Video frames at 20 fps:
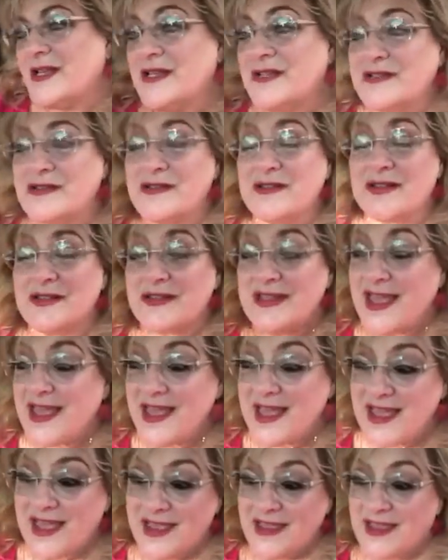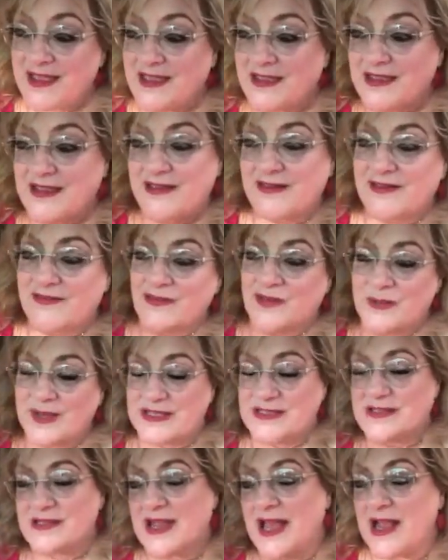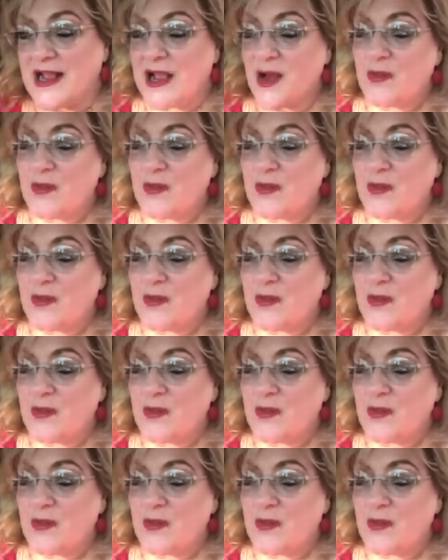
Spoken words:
So today, for my snack,